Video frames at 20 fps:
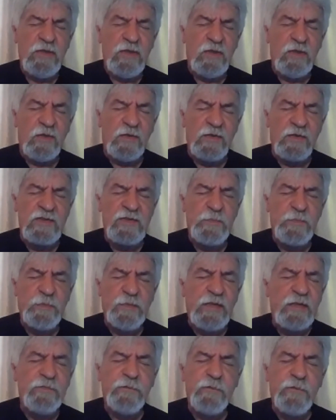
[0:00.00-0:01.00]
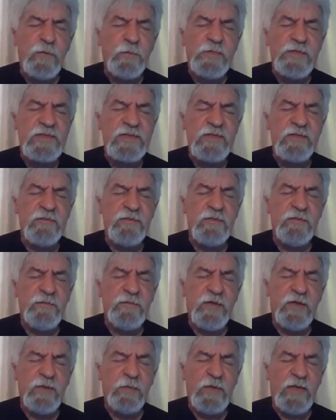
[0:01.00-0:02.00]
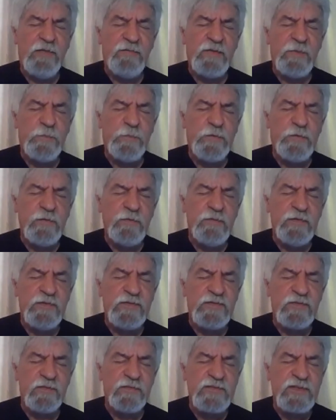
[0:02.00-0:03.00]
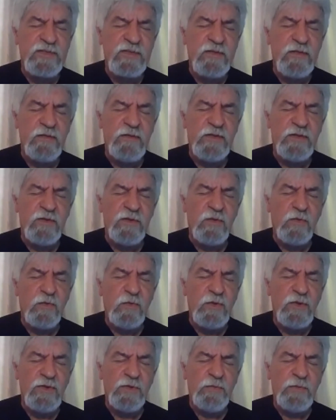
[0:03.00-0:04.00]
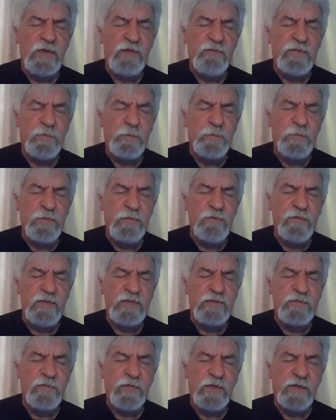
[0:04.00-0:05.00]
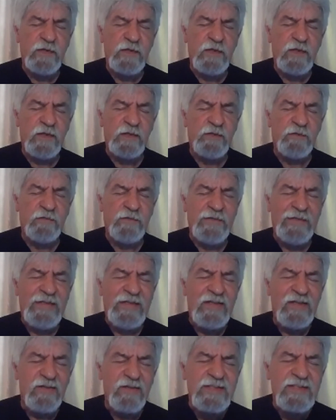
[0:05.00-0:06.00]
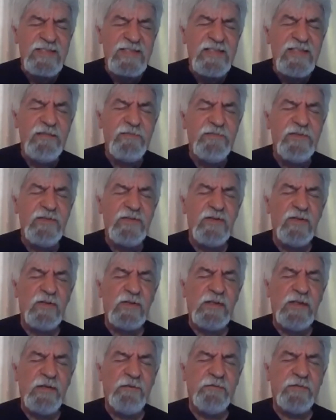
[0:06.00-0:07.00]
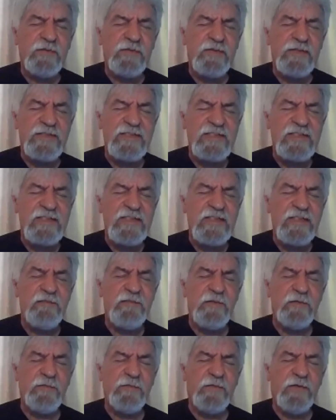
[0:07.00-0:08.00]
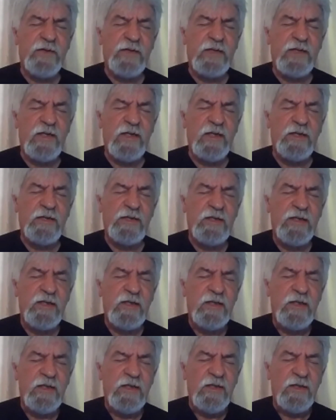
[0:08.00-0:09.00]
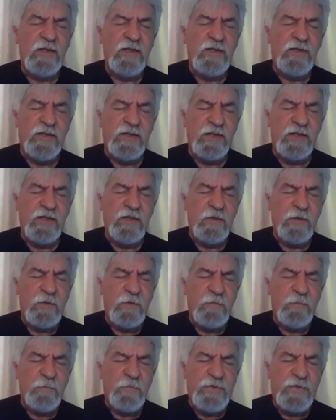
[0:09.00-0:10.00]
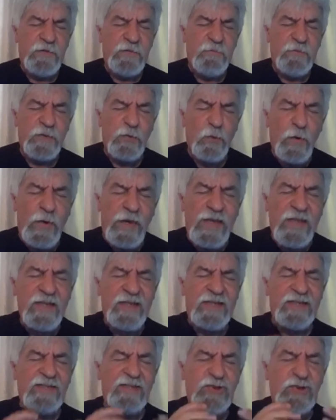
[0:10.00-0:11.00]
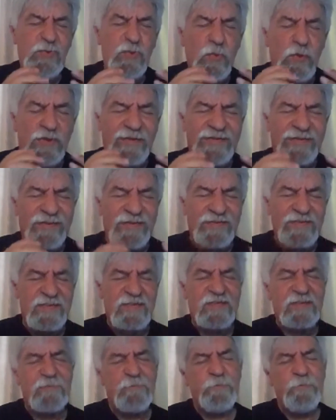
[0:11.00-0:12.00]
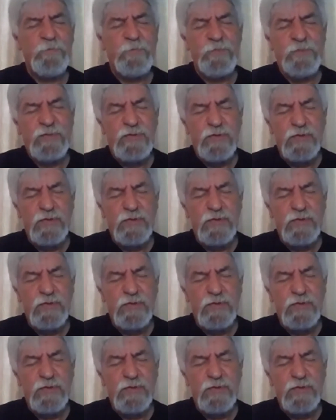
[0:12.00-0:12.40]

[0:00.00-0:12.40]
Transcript: on this platform this evening. Father, we have the privilege of sharing your word. We have the privilege, Father God, of receiving your love and receiving, Father God, the way that you want us to